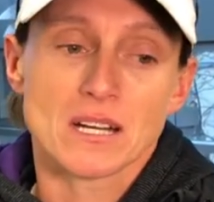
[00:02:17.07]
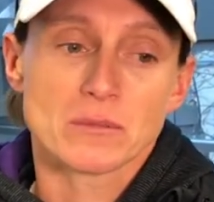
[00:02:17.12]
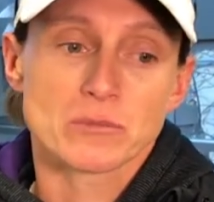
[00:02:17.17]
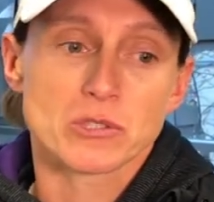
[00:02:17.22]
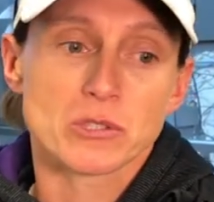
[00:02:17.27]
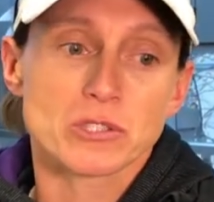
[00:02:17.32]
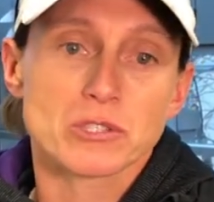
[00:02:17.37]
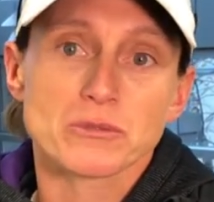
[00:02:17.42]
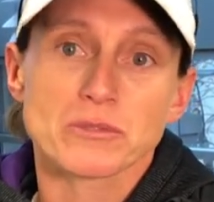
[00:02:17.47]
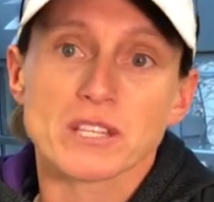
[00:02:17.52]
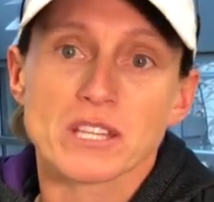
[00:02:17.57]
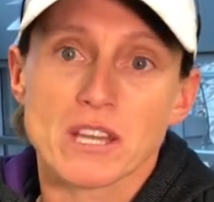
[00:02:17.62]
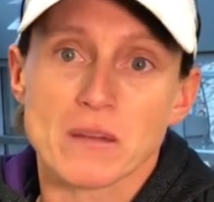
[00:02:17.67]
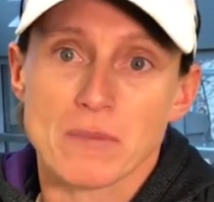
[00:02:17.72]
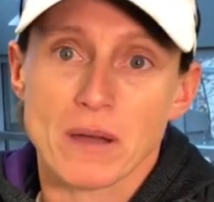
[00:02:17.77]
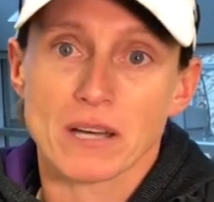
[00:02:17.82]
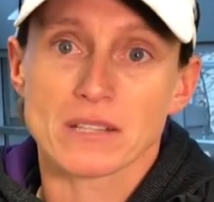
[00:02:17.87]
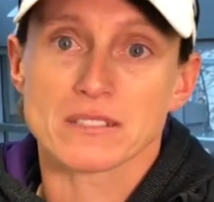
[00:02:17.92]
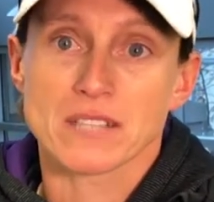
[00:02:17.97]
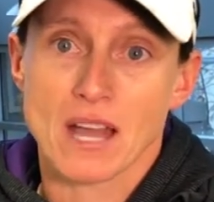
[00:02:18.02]
So it's really
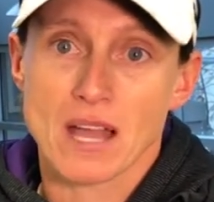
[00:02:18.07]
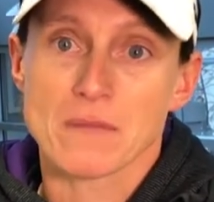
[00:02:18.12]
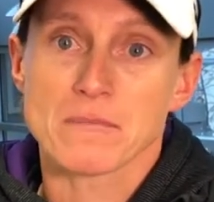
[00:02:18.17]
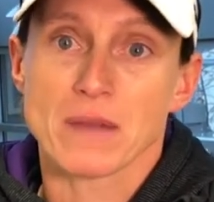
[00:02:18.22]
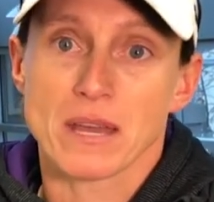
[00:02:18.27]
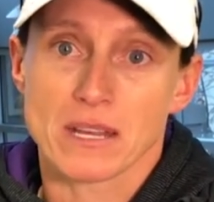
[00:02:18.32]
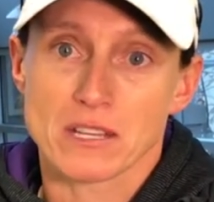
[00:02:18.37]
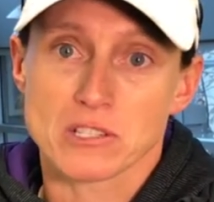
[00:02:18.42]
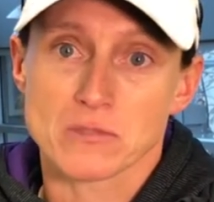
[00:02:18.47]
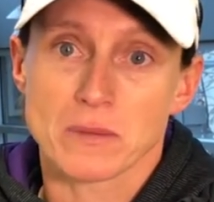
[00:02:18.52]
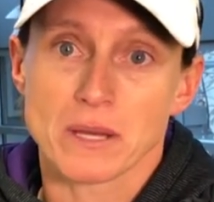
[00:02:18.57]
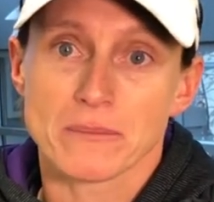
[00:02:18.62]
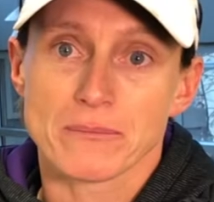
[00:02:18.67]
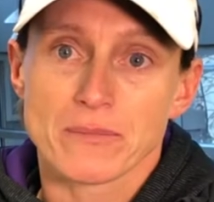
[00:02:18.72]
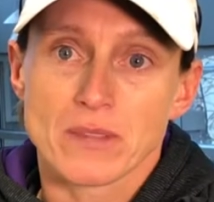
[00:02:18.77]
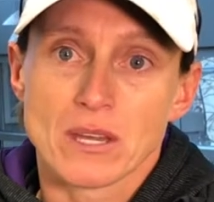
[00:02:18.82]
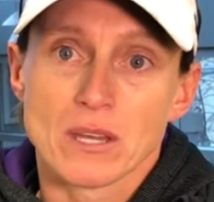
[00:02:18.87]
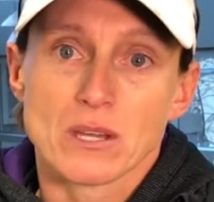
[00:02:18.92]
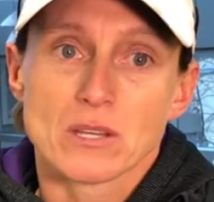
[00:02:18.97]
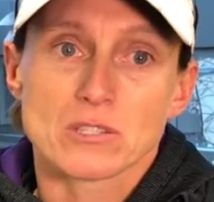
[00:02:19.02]
about time management.
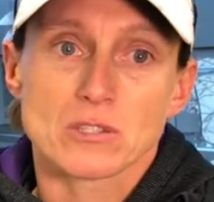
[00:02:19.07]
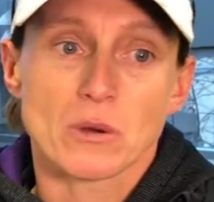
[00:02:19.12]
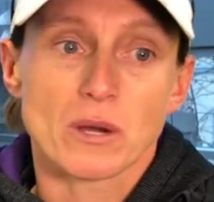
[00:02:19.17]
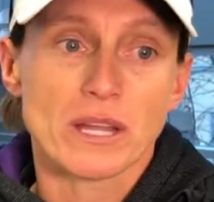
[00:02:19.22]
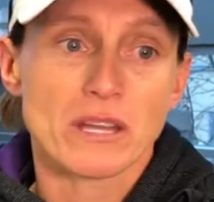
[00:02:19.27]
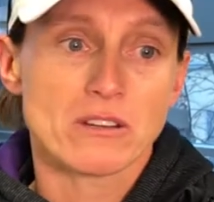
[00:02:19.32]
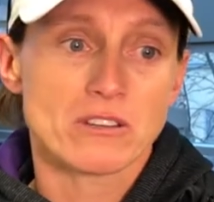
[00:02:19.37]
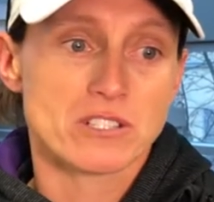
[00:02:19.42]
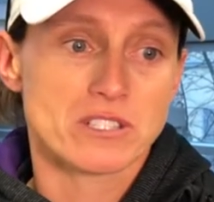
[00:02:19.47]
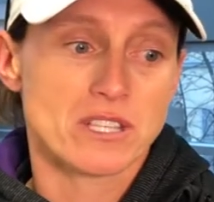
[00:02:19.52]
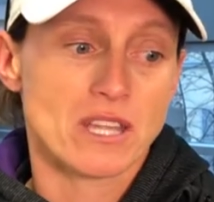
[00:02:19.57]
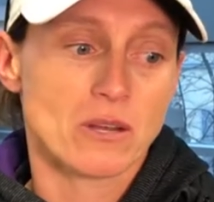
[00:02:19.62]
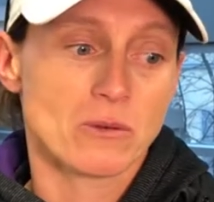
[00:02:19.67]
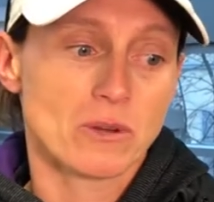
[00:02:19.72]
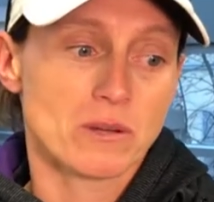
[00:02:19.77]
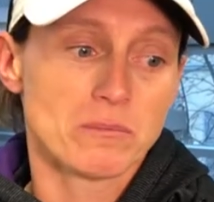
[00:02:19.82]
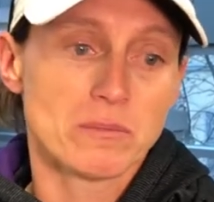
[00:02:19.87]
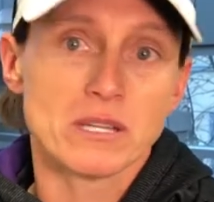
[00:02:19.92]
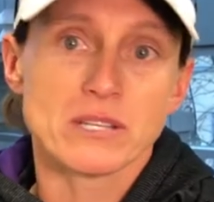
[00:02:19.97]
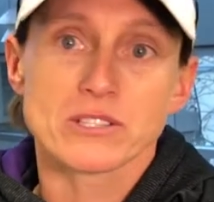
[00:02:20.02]
So I understand
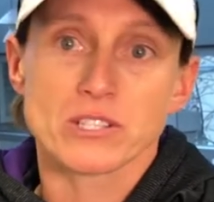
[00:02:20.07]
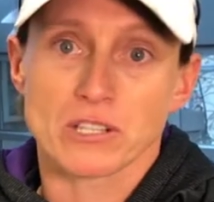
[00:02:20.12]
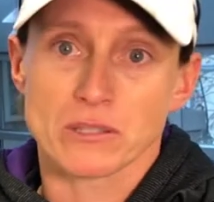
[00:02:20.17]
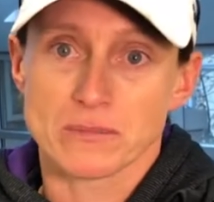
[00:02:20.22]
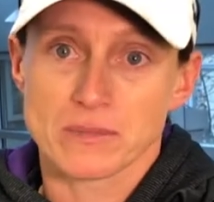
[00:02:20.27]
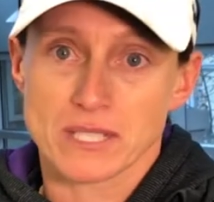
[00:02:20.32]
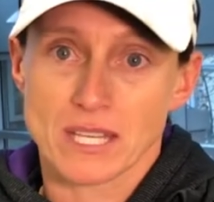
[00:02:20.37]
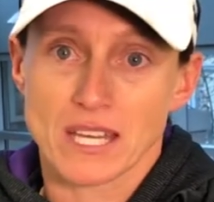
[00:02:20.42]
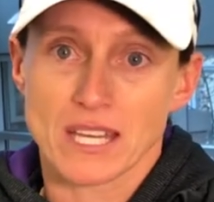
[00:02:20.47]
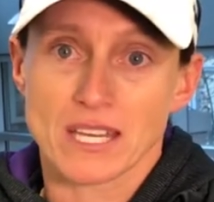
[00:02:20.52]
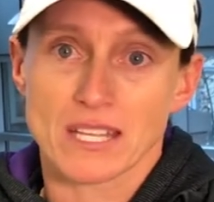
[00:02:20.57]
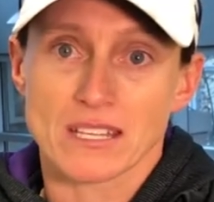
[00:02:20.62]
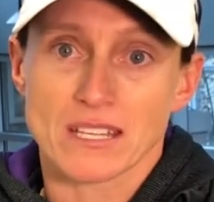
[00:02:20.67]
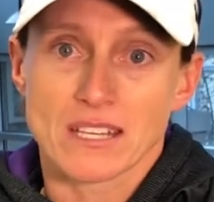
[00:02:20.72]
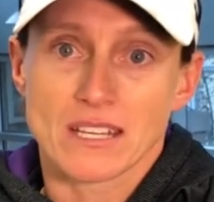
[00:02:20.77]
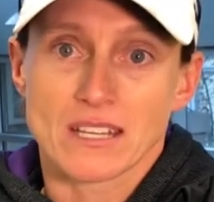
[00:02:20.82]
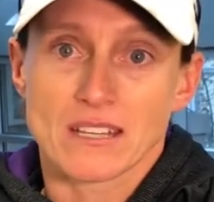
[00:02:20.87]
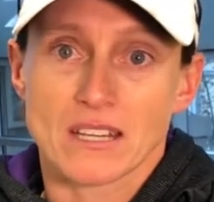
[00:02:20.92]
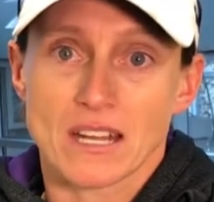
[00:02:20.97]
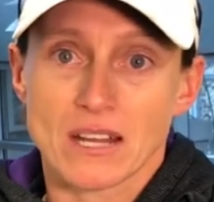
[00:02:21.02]
when midterms hit
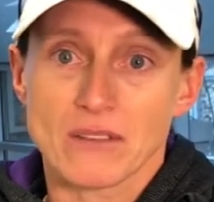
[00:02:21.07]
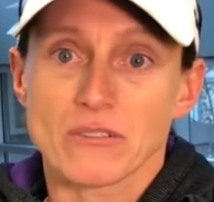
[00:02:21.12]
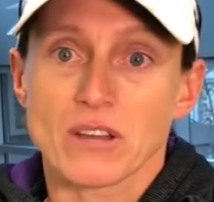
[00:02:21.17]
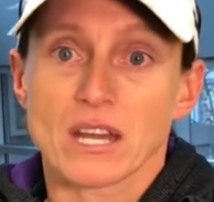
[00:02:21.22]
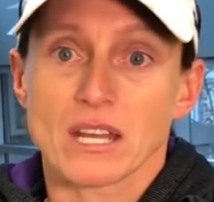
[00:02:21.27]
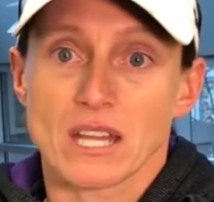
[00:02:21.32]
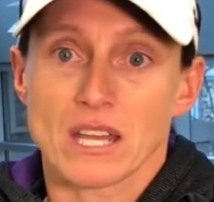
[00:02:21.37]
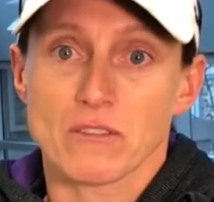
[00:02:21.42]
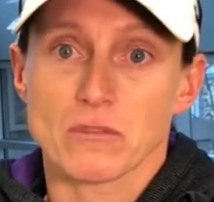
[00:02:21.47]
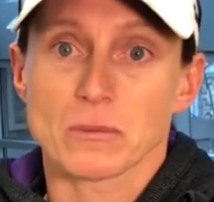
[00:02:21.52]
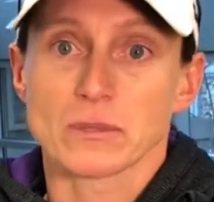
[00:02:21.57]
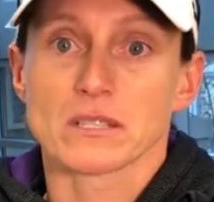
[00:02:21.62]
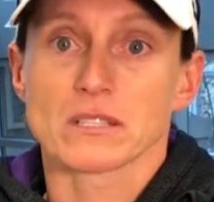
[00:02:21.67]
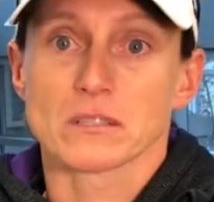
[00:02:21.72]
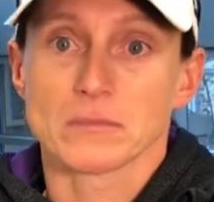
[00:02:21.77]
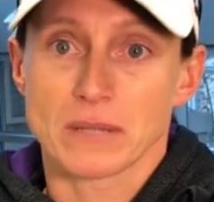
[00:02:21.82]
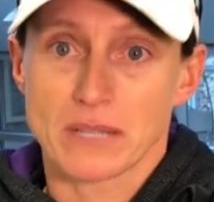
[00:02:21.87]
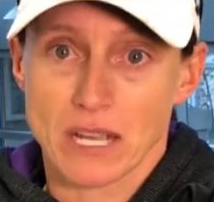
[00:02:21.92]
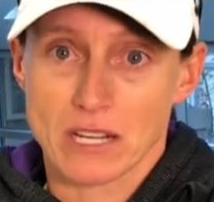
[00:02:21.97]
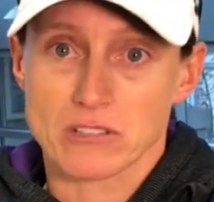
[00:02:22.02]
that I've got to give them a
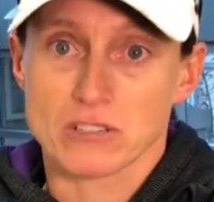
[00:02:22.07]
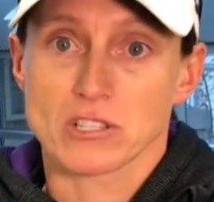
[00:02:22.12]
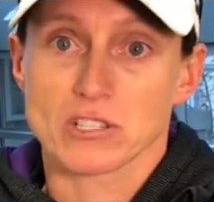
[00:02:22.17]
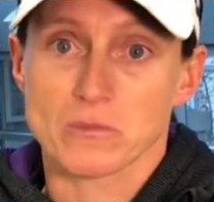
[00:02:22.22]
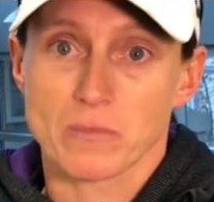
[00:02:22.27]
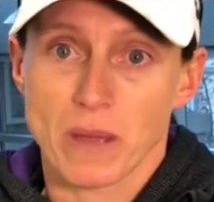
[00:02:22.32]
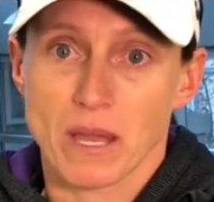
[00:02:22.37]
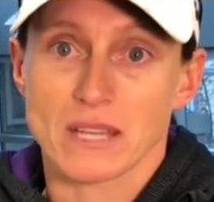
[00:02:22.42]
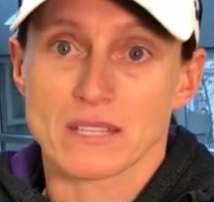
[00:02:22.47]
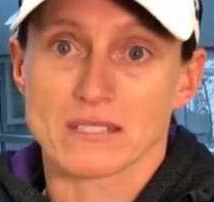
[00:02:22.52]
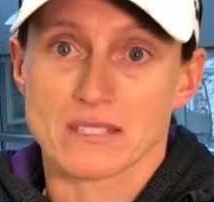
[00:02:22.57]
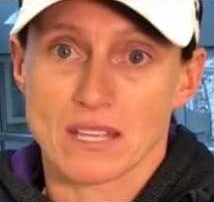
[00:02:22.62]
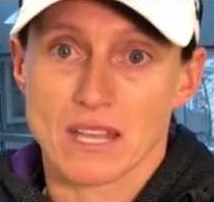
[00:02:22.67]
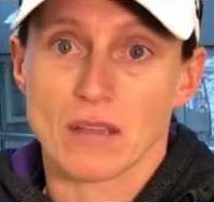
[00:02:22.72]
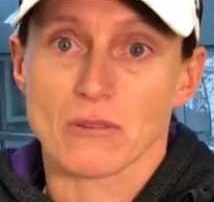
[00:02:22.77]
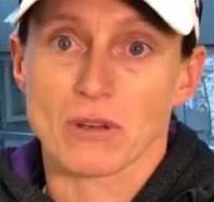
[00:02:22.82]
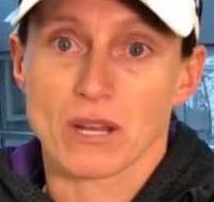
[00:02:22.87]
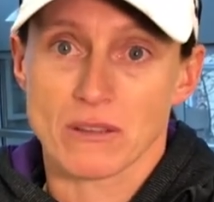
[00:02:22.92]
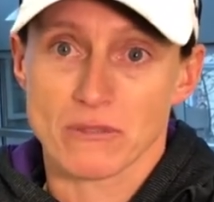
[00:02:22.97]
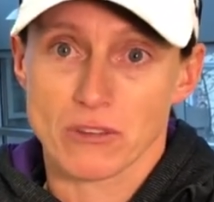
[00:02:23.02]
little bit extra space to
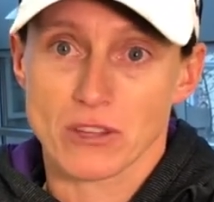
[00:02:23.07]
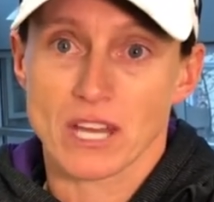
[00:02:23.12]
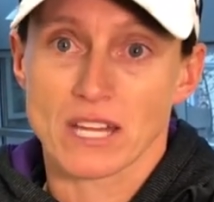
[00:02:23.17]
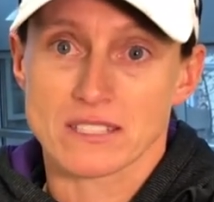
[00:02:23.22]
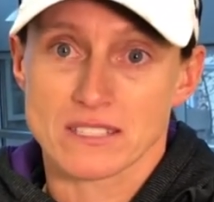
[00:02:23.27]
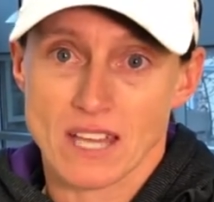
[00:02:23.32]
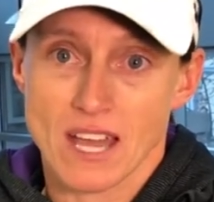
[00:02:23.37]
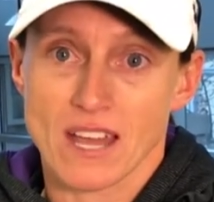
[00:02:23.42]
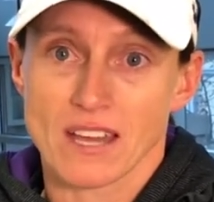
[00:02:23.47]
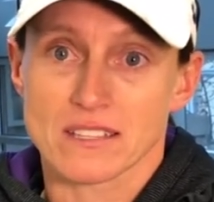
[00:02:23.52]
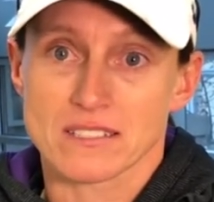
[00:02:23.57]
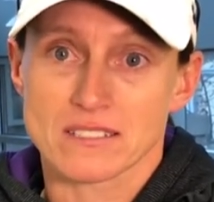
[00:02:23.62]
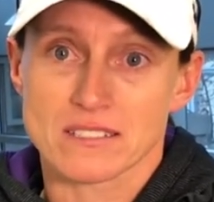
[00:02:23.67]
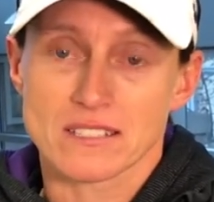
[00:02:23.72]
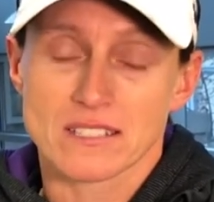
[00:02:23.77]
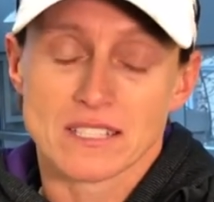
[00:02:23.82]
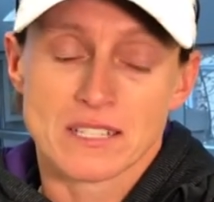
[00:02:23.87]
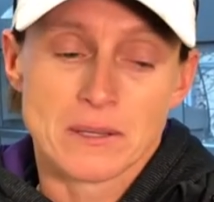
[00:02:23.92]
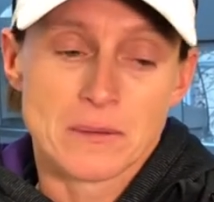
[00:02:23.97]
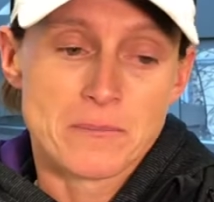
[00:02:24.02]
get ready for that test.